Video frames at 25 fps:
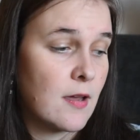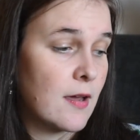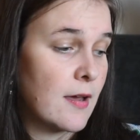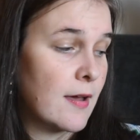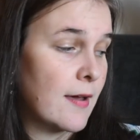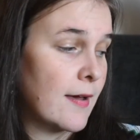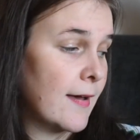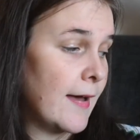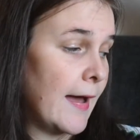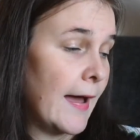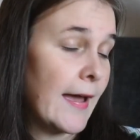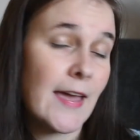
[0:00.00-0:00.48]

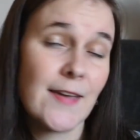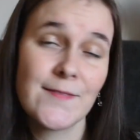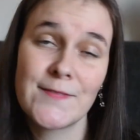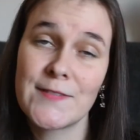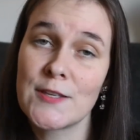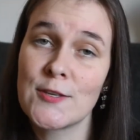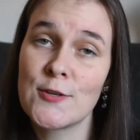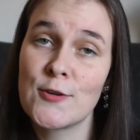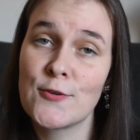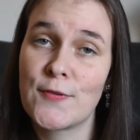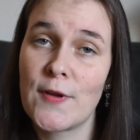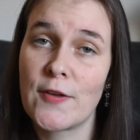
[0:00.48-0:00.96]
I have
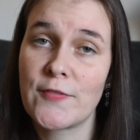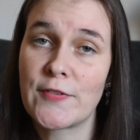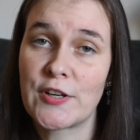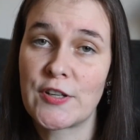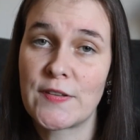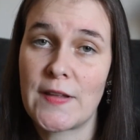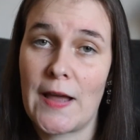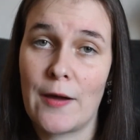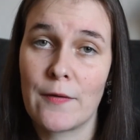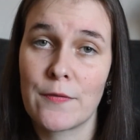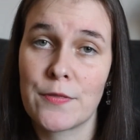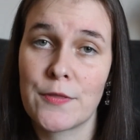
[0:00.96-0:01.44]
a new
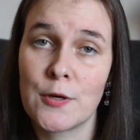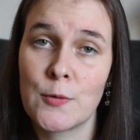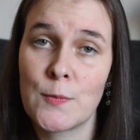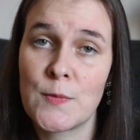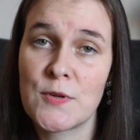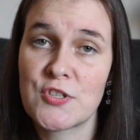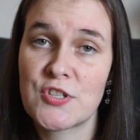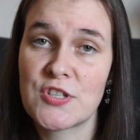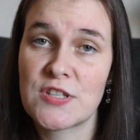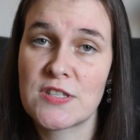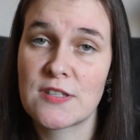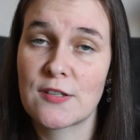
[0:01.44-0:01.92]
favorite author,
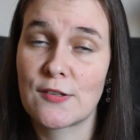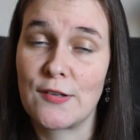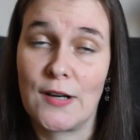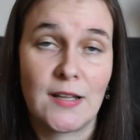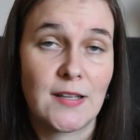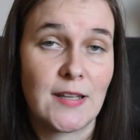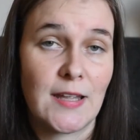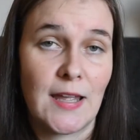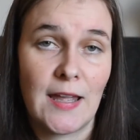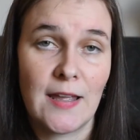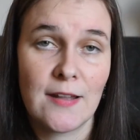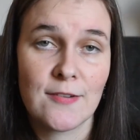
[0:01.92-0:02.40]
which is
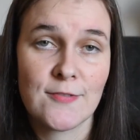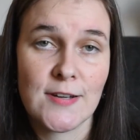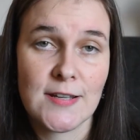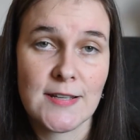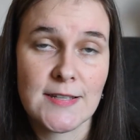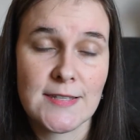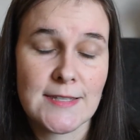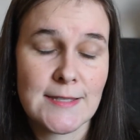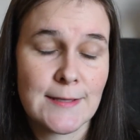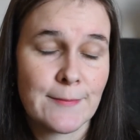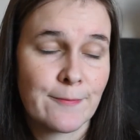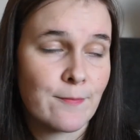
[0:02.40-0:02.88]
Grady
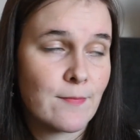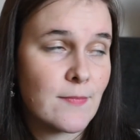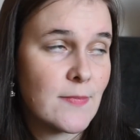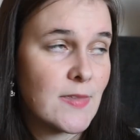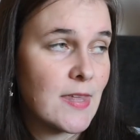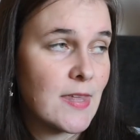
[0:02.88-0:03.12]
Hendrix.